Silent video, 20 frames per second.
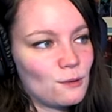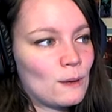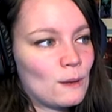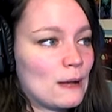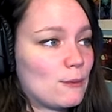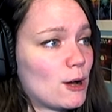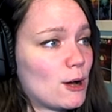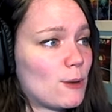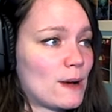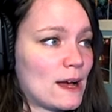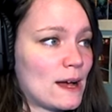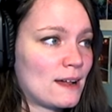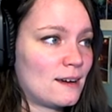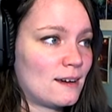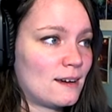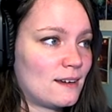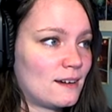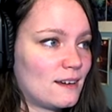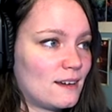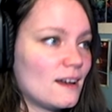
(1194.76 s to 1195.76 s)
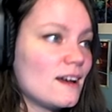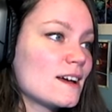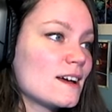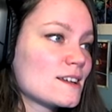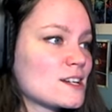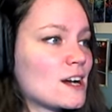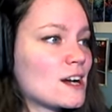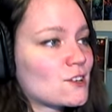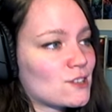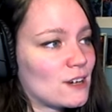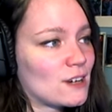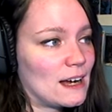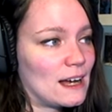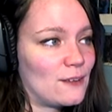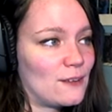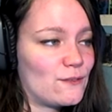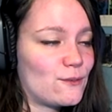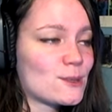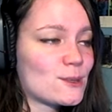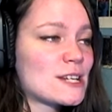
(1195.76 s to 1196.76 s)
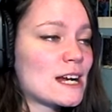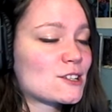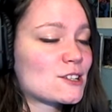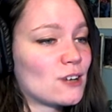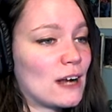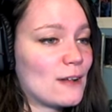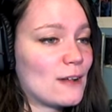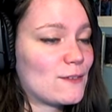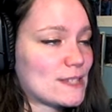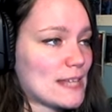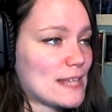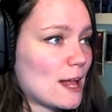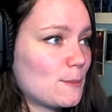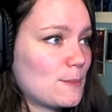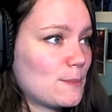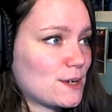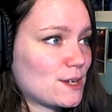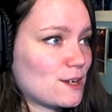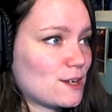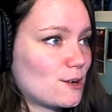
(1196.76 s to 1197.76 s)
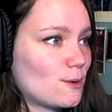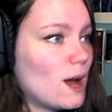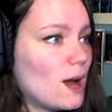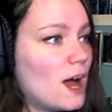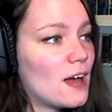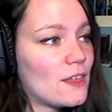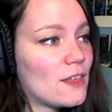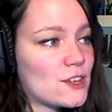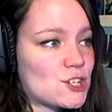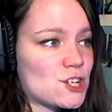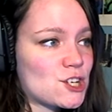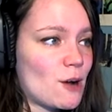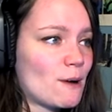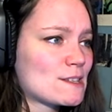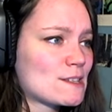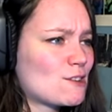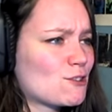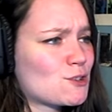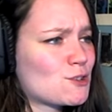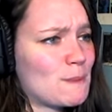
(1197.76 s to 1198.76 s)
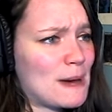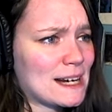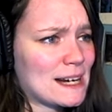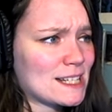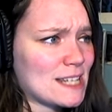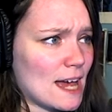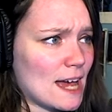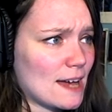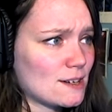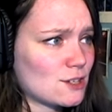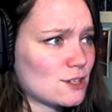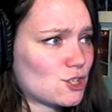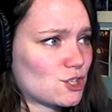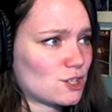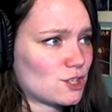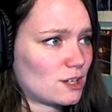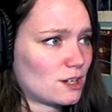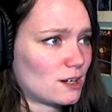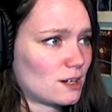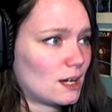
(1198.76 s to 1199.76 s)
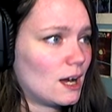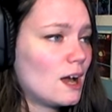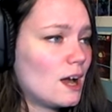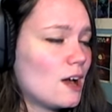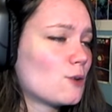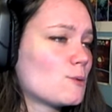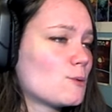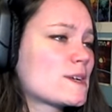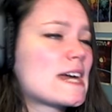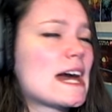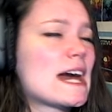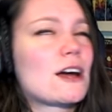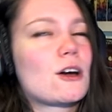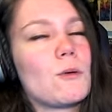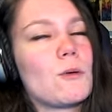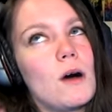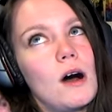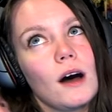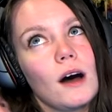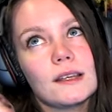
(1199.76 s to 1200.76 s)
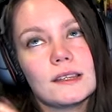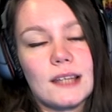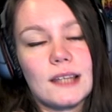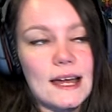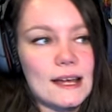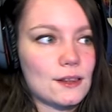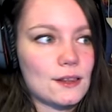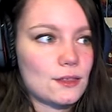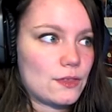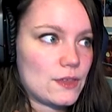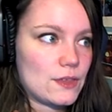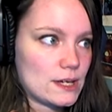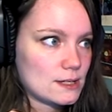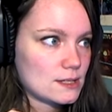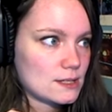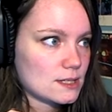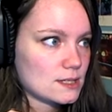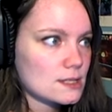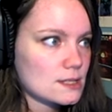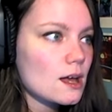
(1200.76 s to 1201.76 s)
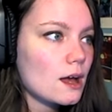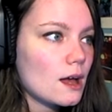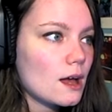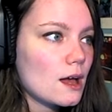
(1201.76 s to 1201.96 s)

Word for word: Blah blah blah. Dr. Alf, the Dr. Alf is helping you. The show has no dramatic tension. We can't go on like this.